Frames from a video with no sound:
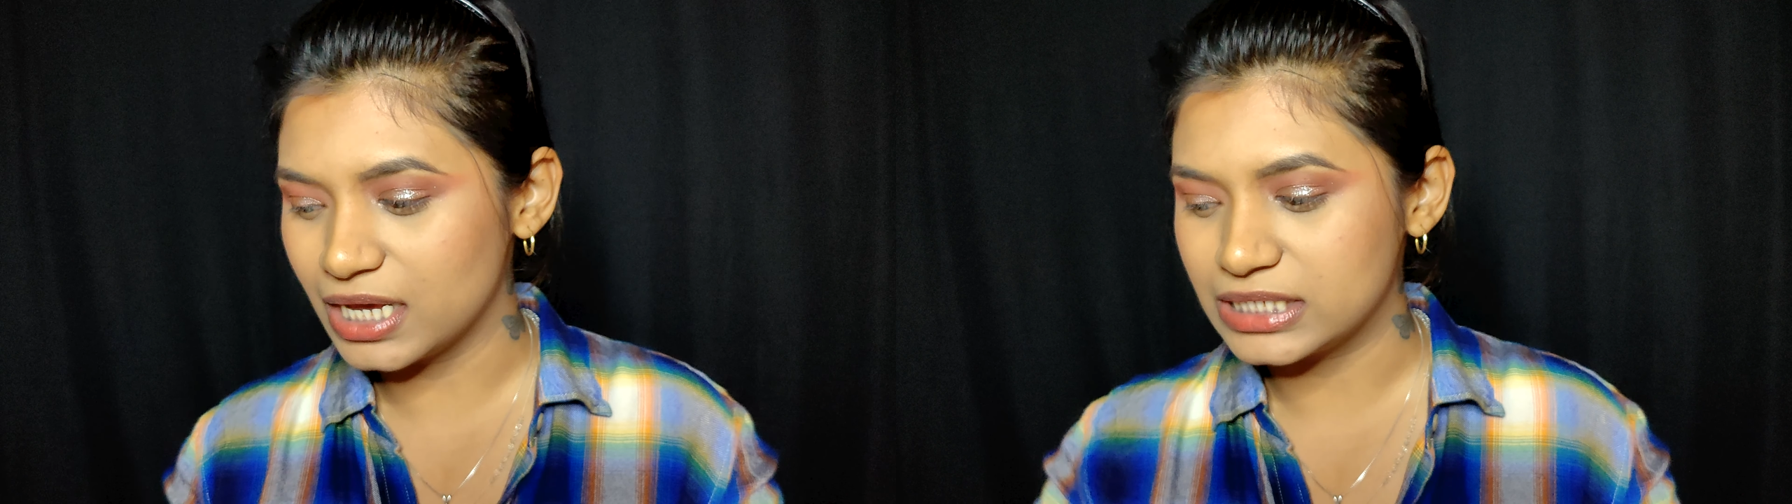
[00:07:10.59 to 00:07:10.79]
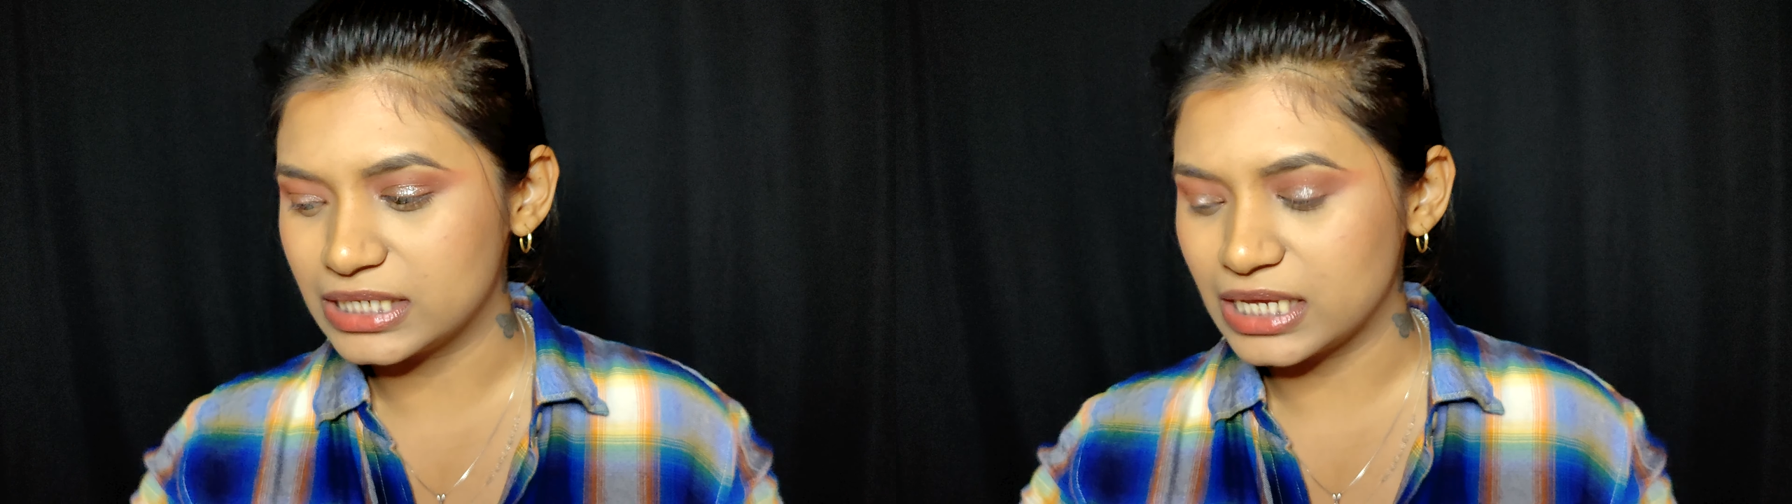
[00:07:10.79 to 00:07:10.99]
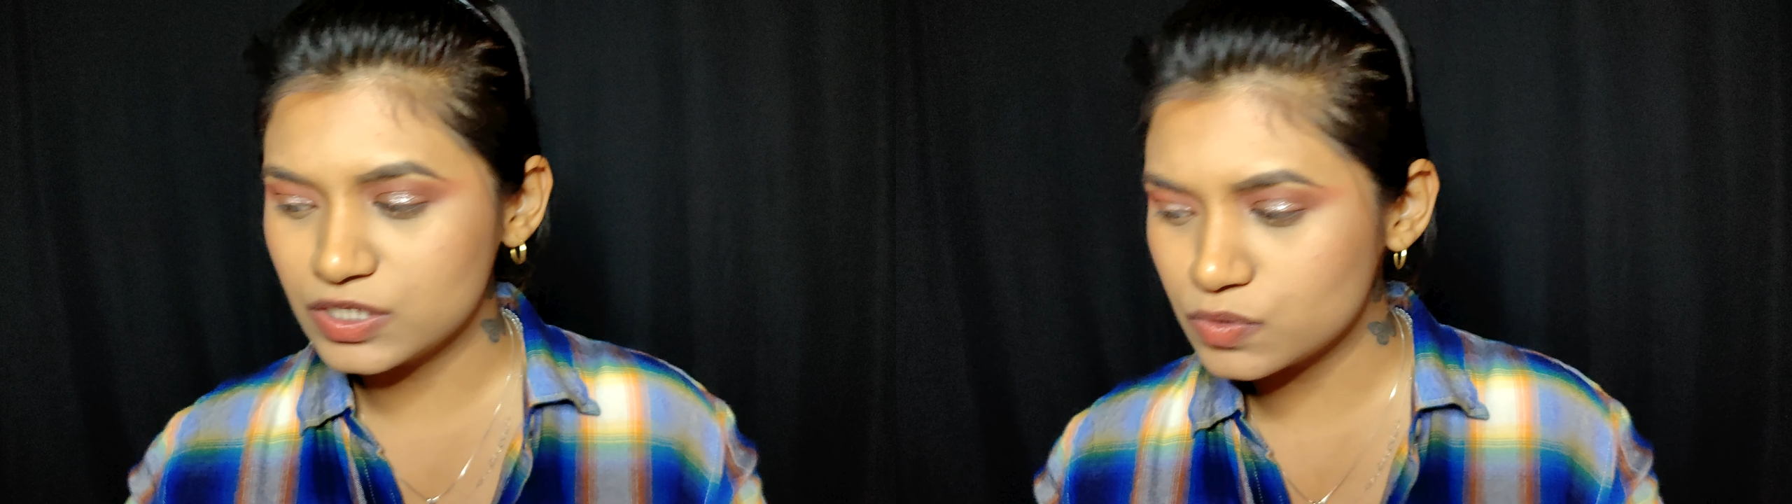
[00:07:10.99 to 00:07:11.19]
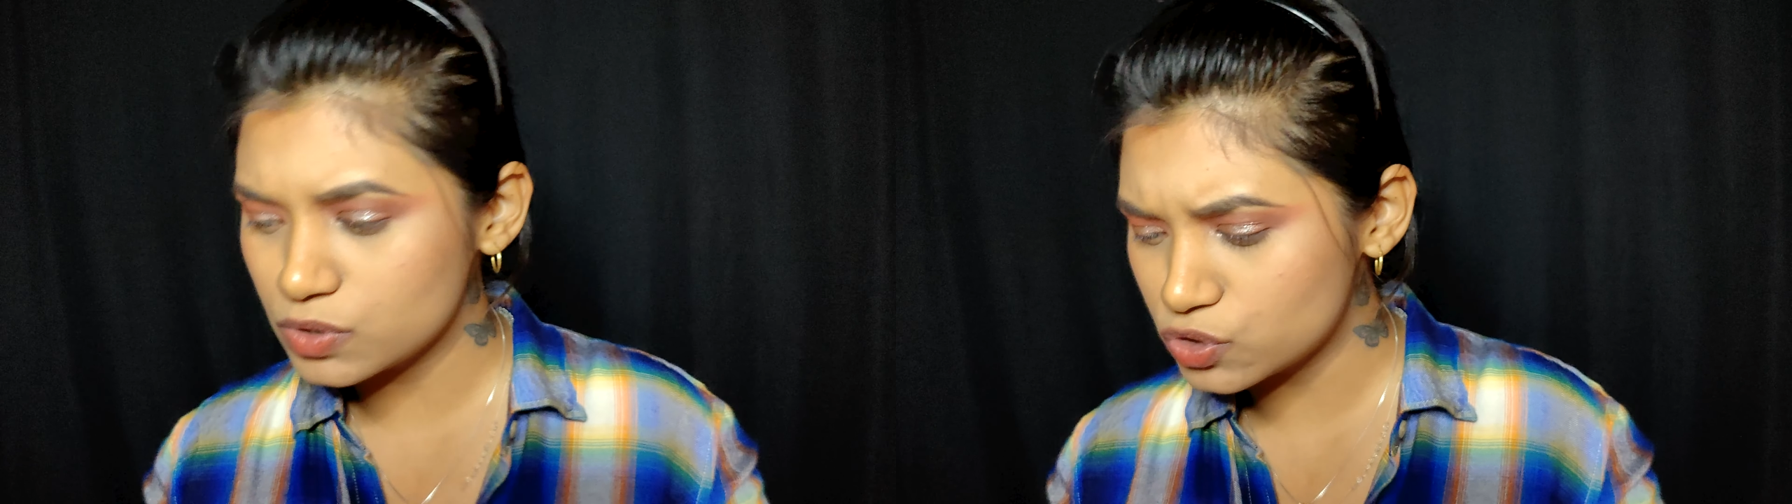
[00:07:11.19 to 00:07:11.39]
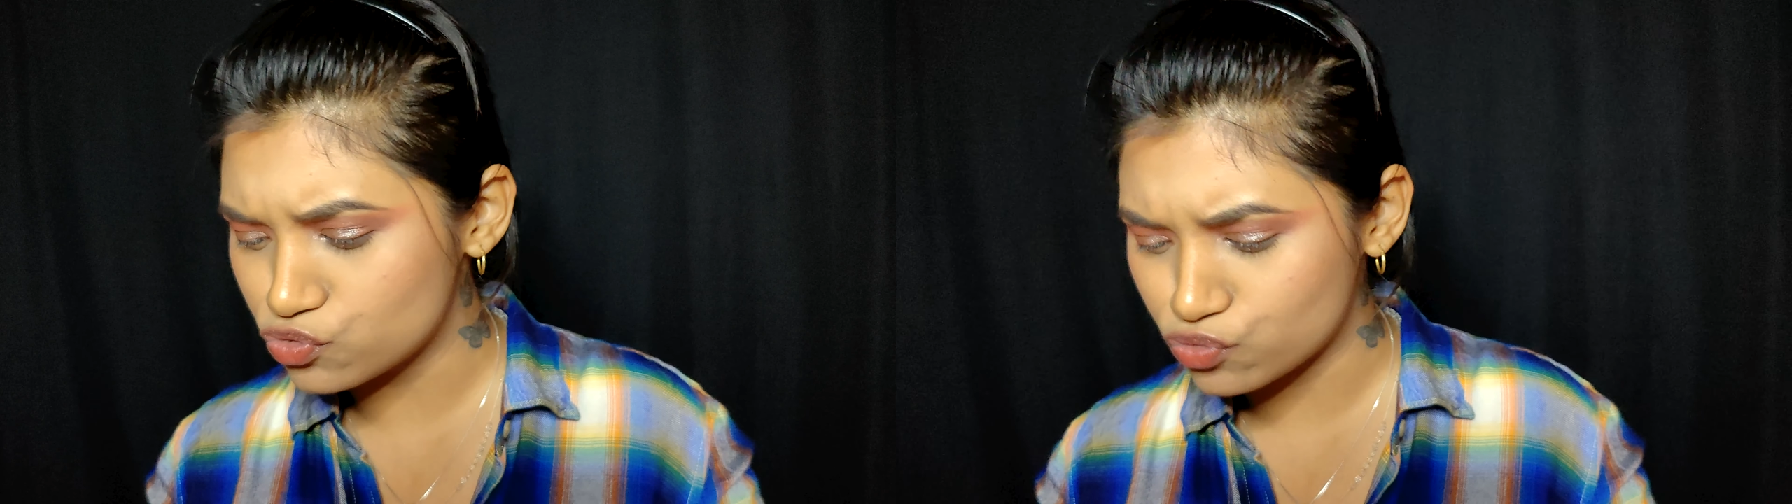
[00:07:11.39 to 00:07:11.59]
and this was
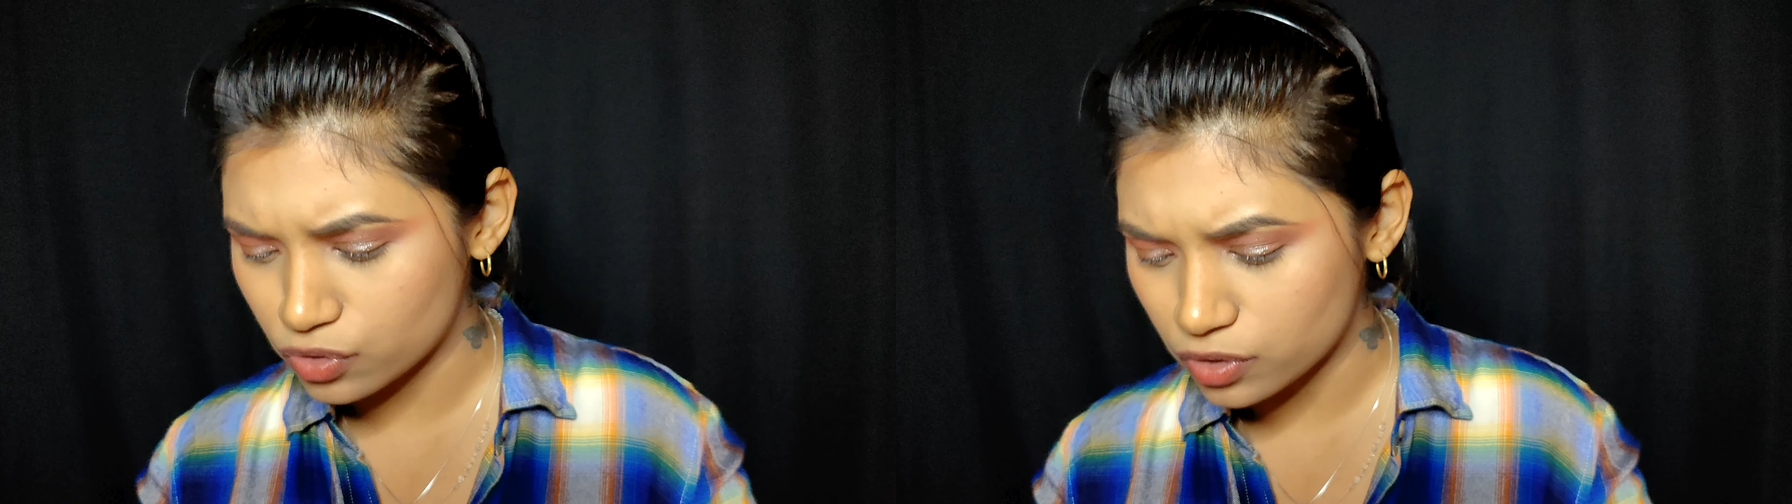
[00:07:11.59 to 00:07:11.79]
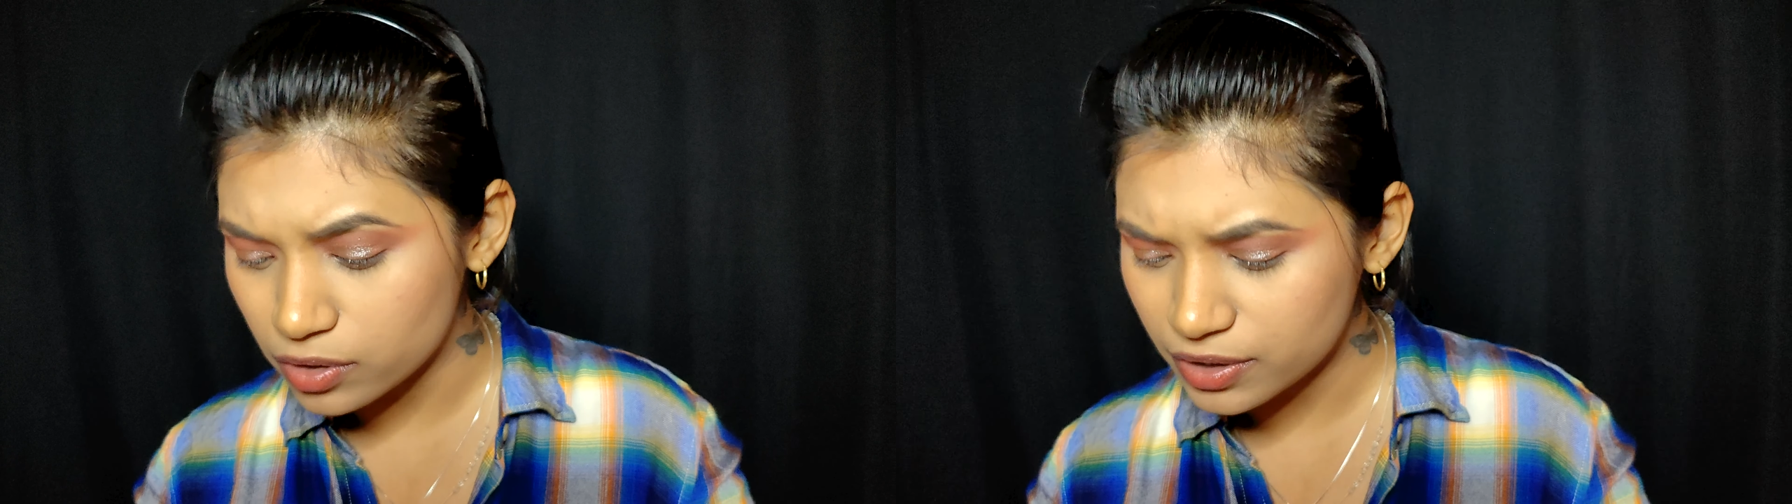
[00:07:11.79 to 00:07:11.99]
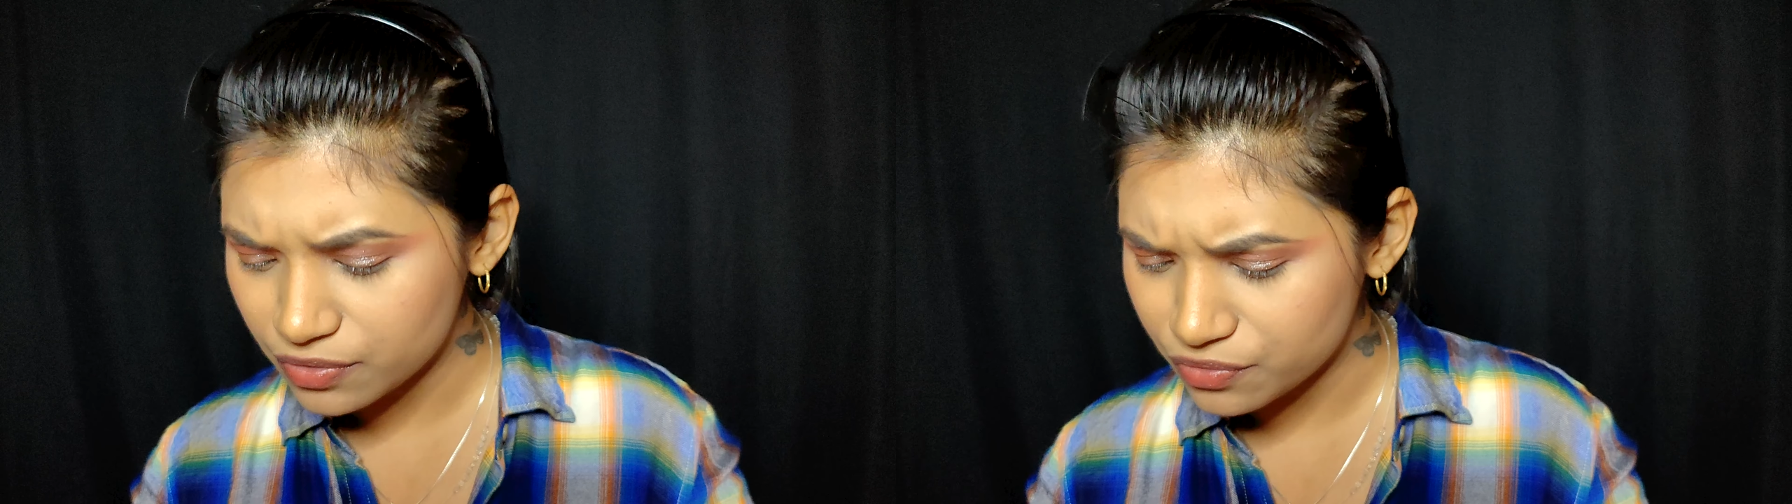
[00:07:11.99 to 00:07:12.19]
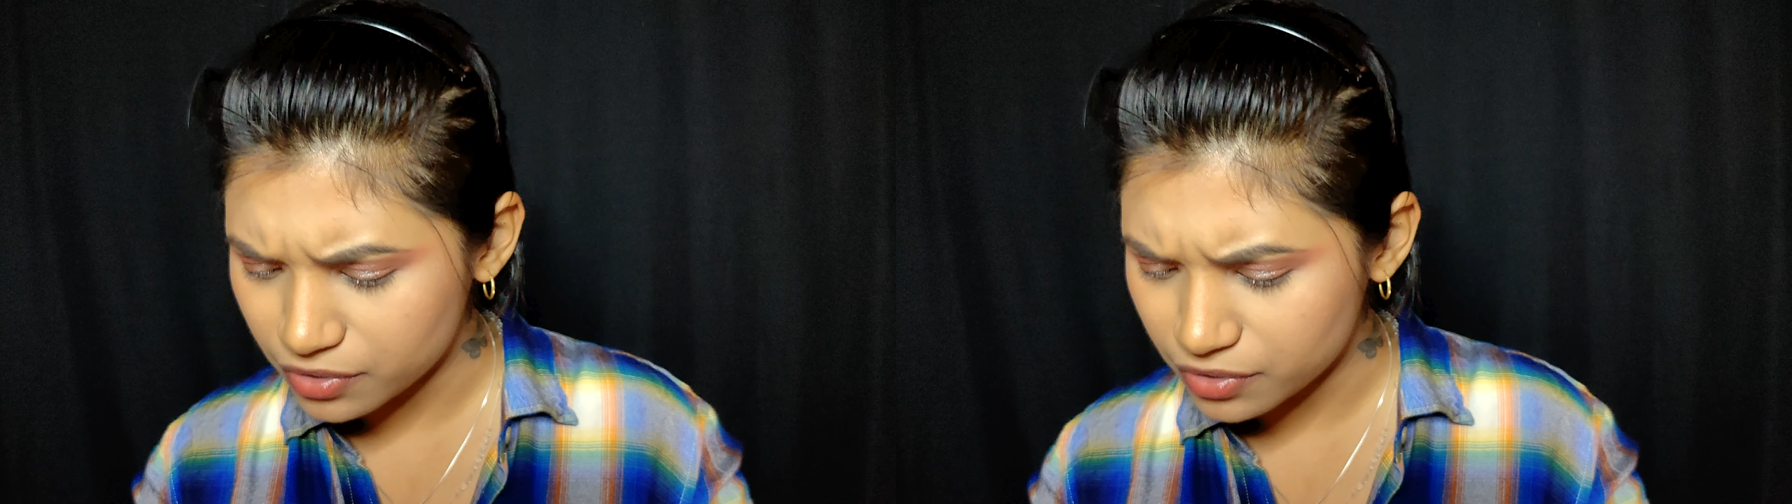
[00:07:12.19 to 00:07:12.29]
really